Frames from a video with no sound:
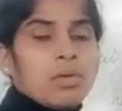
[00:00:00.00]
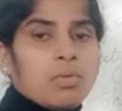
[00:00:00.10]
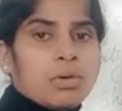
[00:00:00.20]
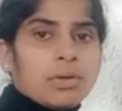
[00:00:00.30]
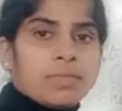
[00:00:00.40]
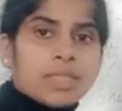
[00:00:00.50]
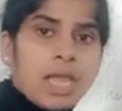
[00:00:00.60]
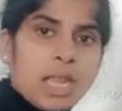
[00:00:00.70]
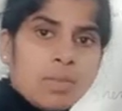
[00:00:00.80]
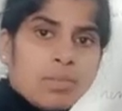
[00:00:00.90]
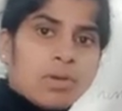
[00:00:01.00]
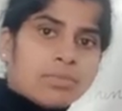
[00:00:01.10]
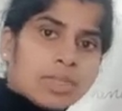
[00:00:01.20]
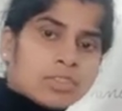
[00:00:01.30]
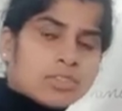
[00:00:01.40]
or with the help of
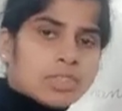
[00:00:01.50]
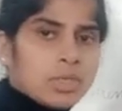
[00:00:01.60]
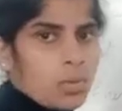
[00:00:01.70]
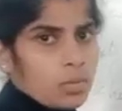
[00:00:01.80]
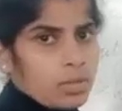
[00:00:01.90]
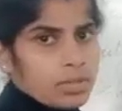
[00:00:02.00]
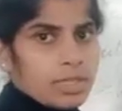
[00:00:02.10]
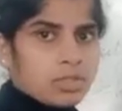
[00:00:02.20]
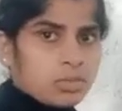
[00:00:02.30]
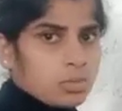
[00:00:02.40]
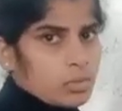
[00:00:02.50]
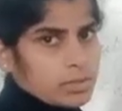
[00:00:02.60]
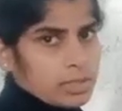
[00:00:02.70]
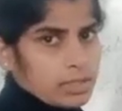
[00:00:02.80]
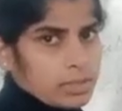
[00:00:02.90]
electricity only, that you know it.
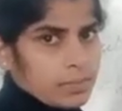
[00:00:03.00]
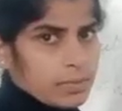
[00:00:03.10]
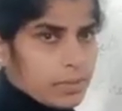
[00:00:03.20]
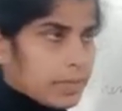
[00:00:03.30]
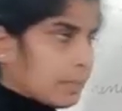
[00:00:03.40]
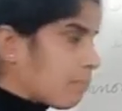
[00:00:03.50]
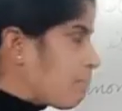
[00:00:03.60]
Okay.